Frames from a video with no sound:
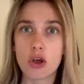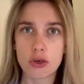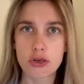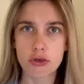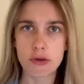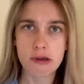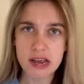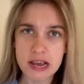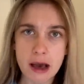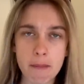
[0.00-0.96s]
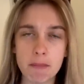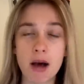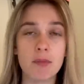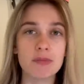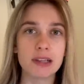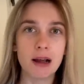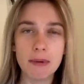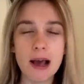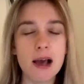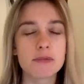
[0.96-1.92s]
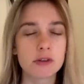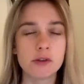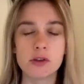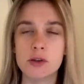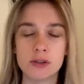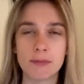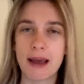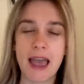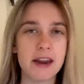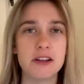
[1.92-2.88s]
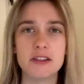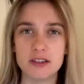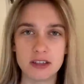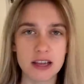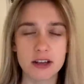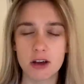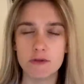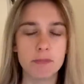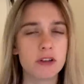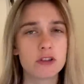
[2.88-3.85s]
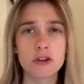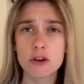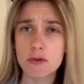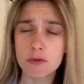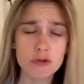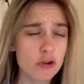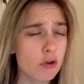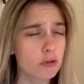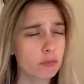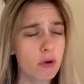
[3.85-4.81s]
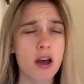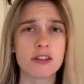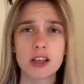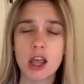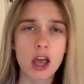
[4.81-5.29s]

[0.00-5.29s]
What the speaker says: 3 months. I'm absolutely using my head at this takeover, but do you know what's worse?